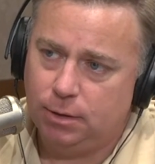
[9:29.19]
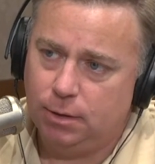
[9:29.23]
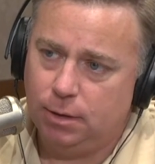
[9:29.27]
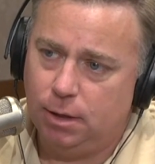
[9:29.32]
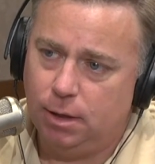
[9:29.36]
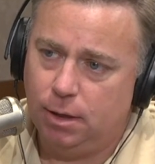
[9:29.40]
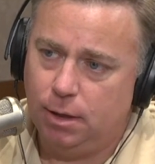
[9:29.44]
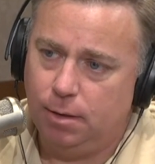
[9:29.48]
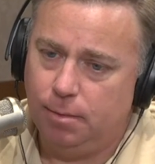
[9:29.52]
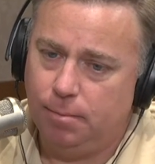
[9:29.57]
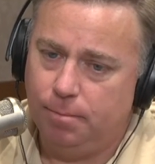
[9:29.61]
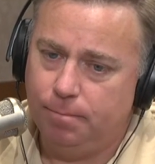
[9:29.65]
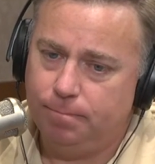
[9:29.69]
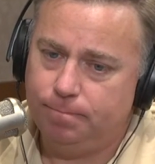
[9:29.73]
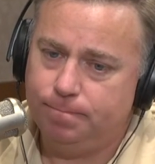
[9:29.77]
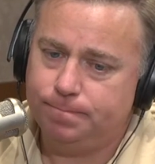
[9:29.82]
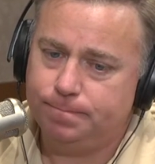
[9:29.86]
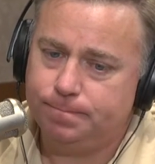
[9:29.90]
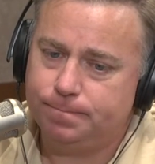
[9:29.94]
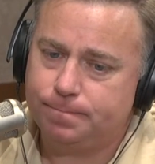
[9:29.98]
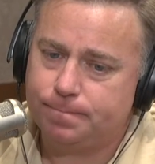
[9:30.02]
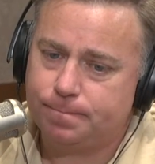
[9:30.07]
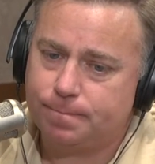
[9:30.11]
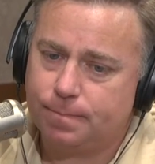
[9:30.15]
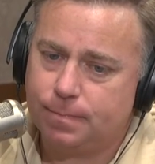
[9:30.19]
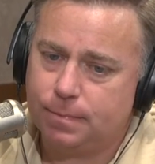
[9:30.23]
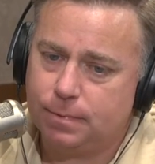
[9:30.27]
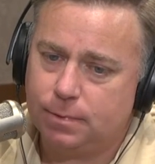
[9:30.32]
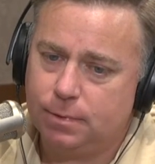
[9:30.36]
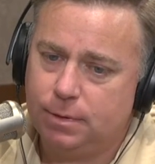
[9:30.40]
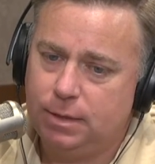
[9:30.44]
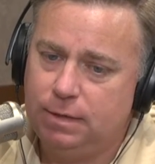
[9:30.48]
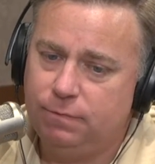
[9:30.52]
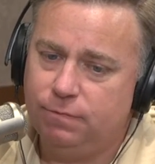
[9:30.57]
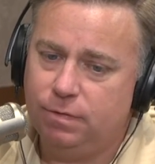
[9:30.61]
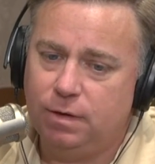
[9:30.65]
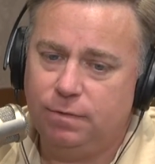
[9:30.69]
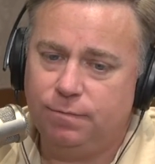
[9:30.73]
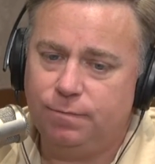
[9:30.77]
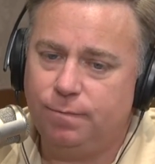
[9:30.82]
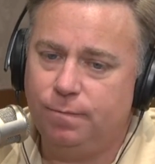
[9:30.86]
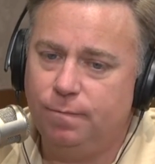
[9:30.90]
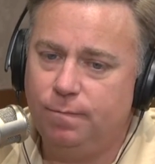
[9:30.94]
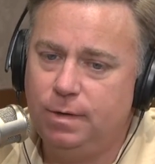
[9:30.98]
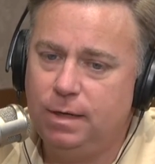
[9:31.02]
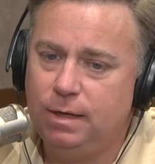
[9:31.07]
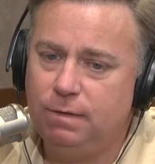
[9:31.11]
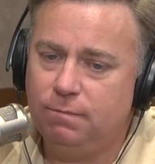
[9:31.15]
Um, even if
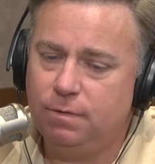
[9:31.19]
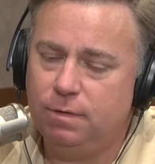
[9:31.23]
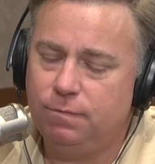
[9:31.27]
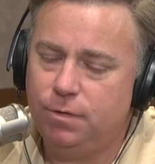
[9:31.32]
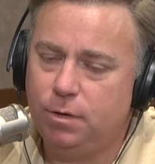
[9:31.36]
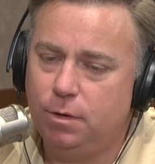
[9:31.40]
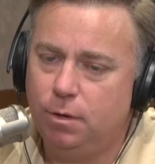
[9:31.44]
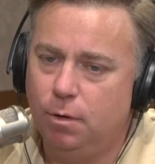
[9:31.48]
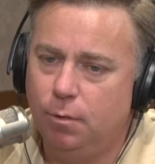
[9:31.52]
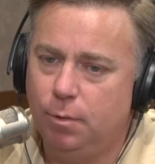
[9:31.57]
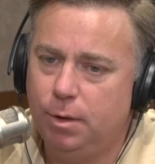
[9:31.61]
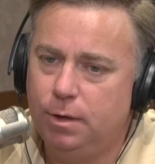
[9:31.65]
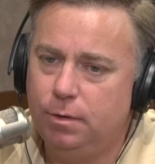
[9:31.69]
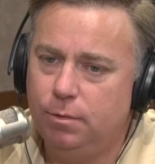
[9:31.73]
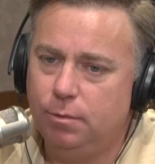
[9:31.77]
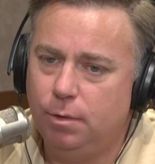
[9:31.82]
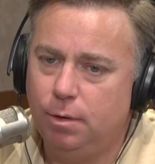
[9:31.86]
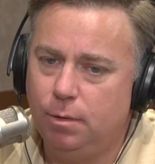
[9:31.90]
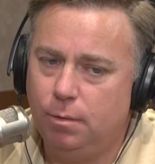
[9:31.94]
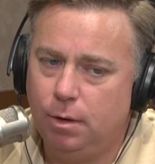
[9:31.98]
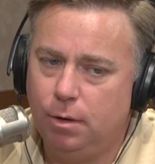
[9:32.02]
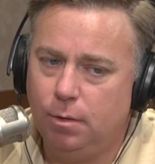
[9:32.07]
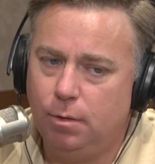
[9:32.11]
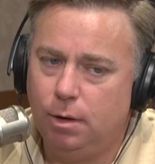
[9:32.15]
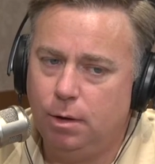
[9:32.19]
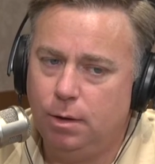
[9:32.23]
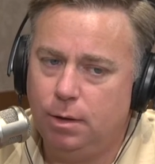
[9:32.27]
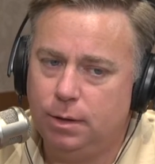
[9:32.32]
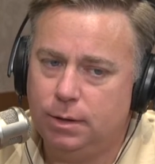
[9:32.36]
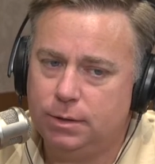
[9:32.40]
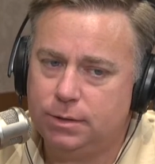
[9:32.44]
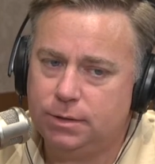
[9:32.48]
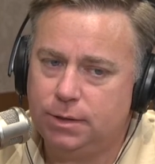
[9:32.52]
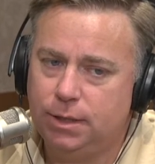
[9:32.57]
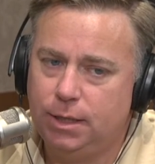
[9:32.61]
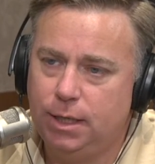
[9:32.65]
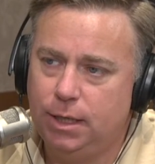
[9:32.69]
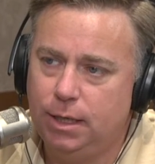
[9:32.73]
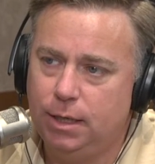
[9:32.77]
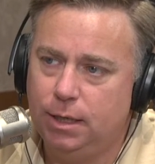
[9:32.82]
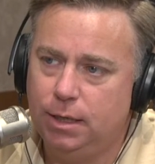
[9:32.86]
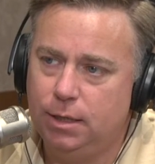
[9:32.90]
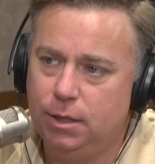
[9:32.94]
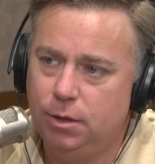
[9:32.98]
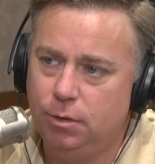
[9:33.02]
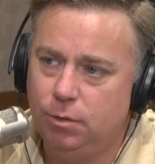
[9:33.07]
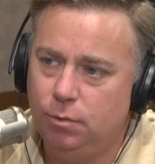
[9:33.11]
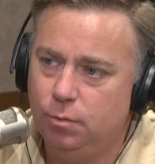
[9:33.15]
even if you go into a, a, a scene
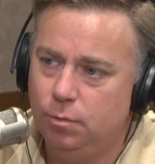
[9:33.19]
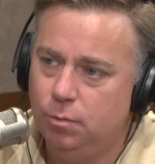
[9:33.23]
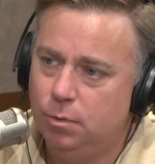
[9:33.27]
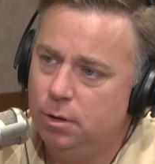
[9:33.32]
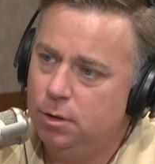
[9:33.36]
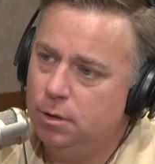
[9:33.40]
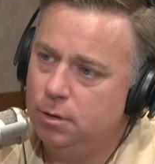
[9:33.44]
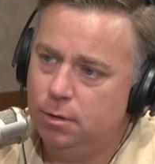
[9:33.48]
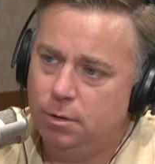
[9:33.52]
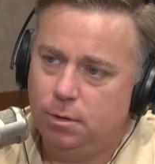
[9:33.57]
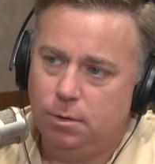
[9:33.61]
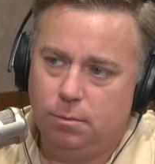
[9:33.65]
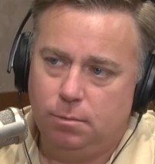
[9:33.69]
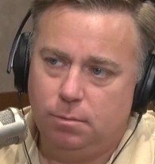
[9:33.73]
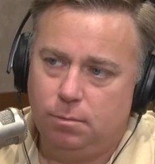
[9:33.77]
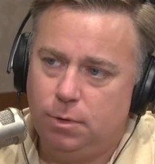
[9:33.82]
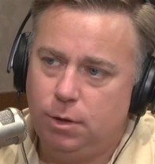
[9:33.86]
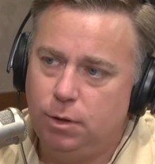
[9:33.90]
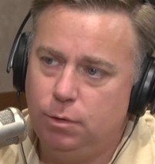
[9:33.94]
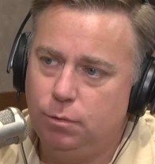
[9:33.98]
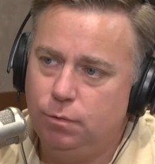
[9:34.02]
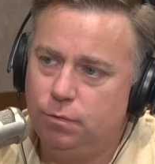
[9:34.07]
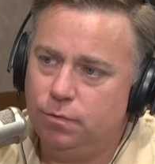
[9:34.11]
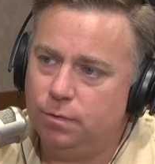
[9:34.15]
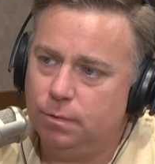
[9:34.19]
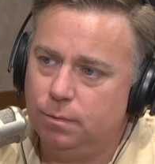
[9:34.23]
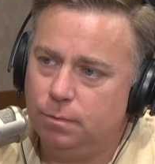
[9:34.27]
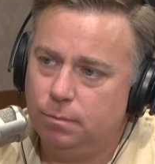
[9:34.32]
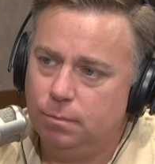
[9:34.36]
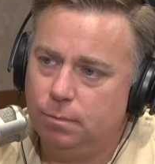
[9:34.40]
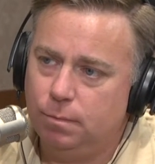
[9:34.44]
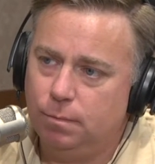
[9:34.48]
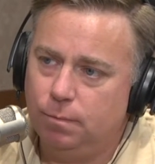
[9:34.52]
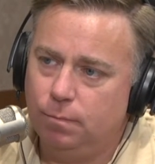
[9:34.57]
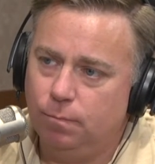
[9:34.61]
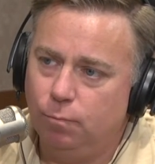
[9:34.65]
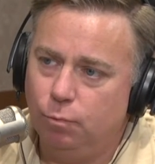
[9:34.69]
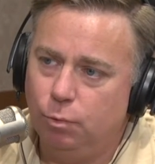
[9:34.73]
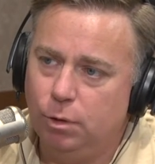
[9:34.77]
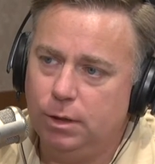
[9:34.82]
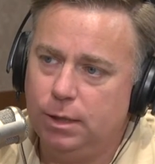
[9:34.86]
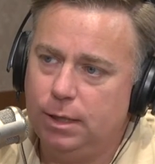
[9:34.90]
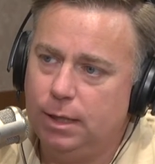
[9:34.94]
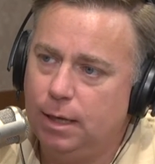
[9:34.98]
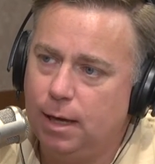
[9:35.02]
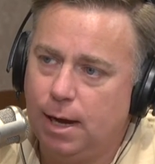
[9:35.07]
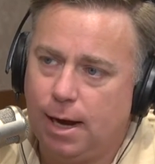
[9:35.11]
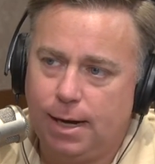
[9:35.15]
and you use
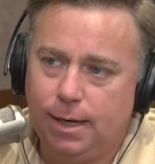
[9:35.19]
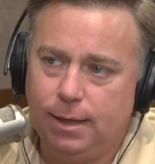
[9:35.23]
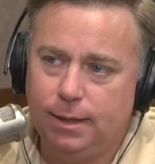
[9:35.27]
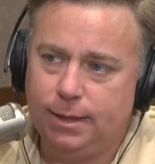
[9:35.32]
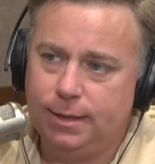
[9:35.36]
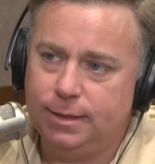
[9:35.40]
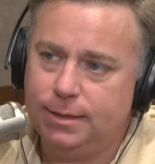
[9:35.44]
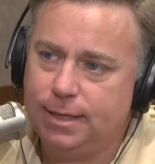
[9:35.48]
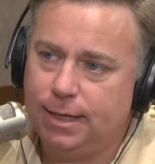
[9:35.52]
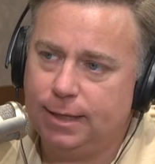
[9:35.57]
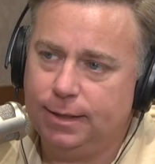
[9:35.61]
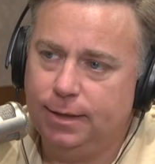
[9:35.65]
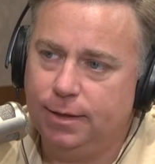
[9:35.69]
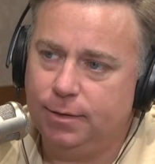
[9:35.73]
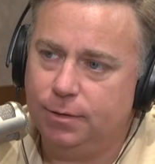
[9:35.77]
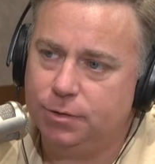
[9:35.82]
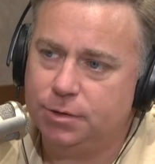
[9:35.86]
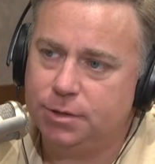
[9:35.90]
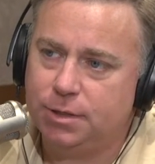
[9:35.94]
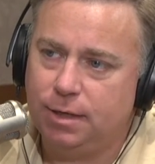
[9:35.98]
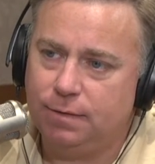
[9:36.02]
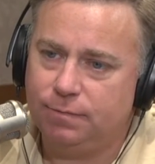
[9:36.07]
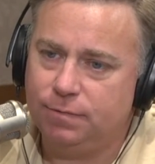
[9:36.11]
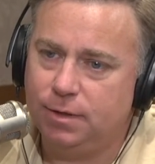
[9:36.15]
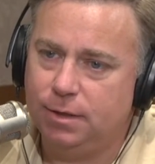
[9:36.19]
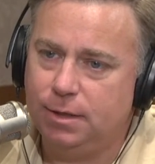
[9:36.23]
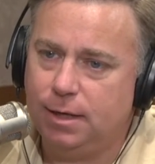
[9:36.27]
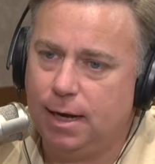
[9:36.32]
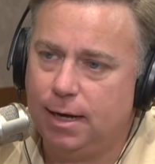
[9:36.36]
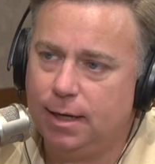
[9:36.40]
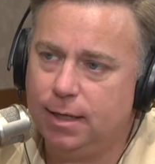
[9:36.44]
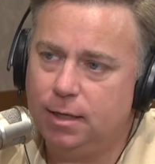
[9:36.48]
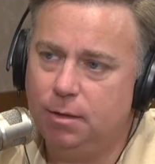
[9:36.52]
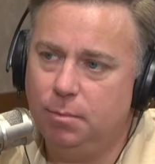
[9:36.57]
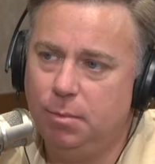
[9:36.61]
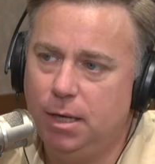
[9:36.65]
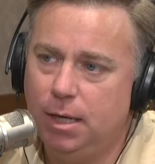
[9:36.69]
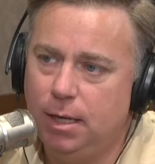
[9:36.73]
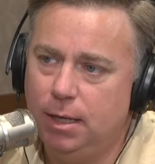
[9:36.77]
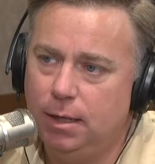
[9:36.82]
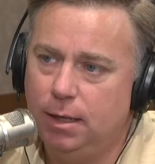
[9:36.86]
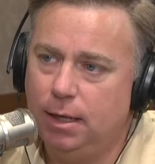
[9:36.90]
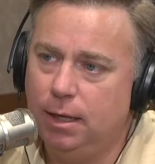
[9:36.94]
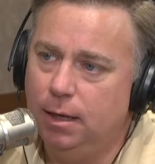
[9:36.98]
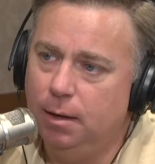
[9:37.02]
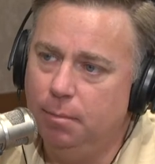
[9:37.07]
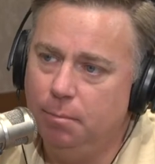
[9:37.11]
really highly technical stuff to document it